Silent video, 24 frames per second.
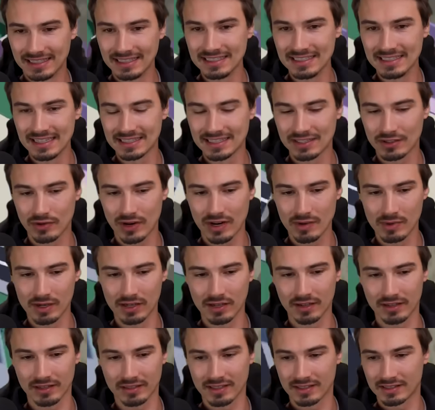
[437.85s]
Isn't this incredible?
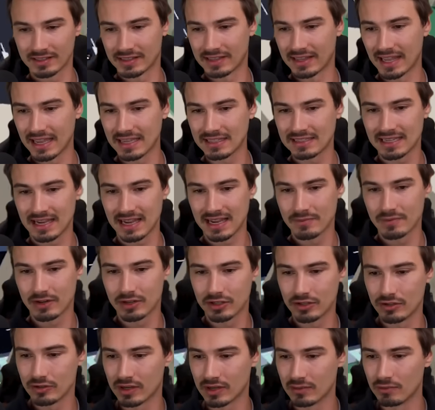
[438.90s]
Look, there's a day timer,
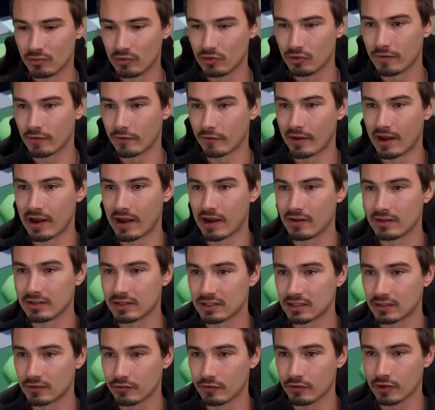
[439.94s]
you can move around,
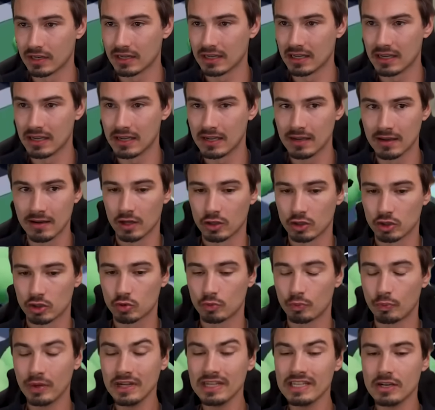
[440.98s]
it's 3D. It's
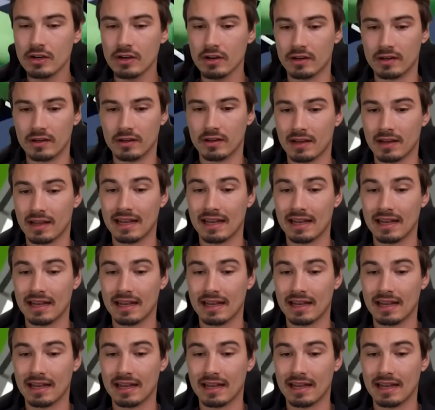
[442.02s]
pretty good.